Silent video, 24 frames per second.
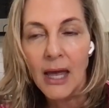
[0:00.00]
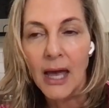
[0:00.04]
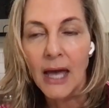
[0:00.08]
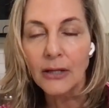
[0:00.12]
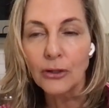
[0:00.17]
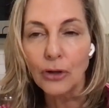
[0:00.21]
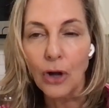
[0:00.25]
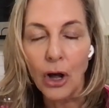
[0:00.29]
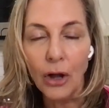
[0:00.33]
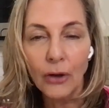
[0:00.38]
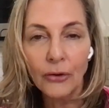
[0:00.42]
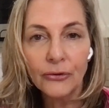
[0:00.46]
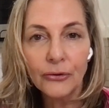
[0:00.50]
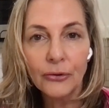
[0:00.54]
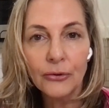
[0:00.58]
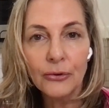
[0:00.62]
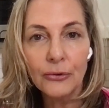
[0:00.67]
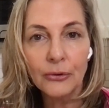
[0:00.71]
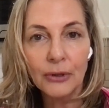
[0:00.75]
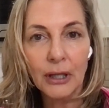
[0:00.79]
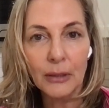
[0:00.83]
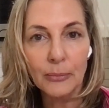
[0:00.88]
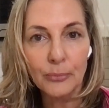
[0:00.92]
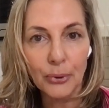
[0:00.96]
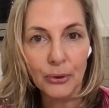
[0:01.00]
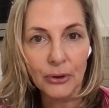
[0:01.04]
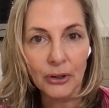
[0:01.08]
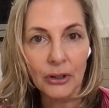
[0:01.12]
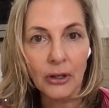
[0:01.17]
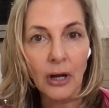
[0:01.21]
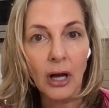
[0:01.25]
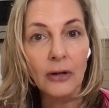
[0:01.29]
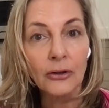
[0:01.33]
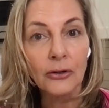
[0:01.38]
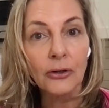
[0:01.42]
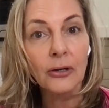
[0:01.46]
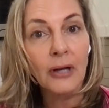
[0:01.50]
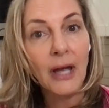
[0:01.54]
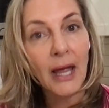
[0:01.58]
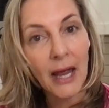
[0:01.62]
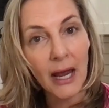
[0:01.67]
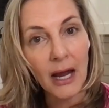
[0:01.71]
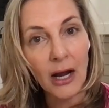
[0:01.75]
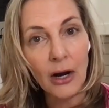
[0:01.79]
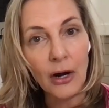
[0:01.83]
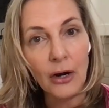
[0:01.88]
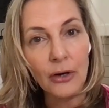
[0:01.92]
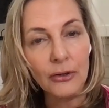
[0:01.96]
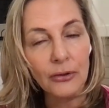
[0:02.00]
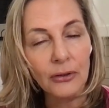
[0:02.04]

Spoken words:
And also you can put it on your hair.